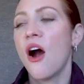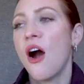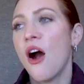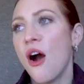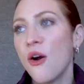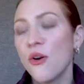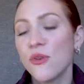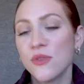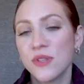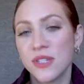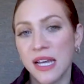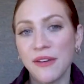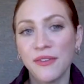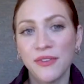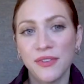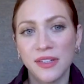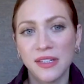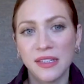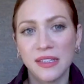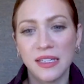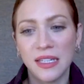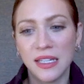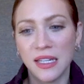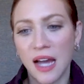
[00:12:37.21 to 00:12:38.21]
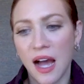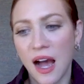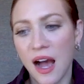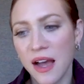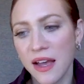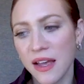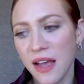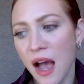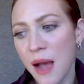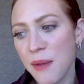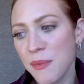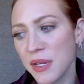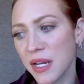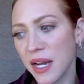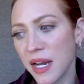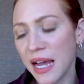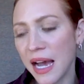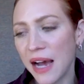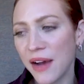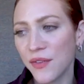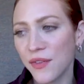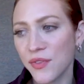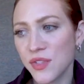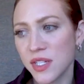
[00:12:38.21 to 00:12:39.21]
Oh, definitely. I, I mean, I
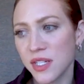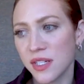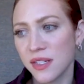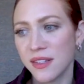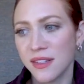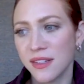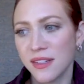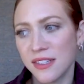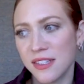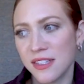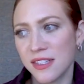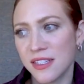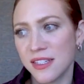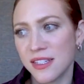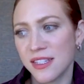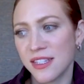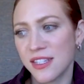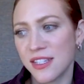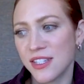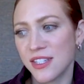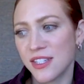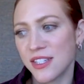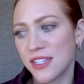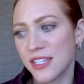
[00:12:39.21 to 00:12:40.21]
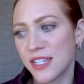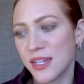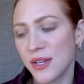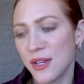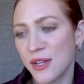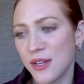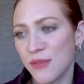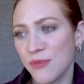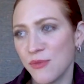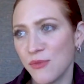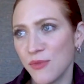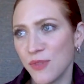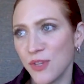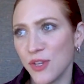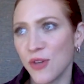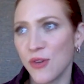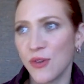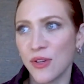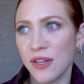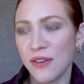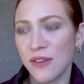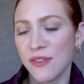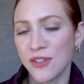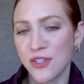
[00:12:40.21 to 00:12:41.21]
have to to you know
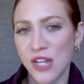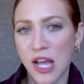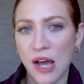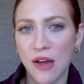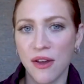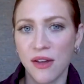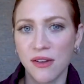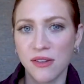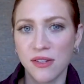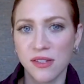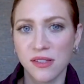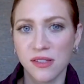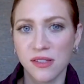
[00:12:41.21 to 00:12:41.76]
give a shout out to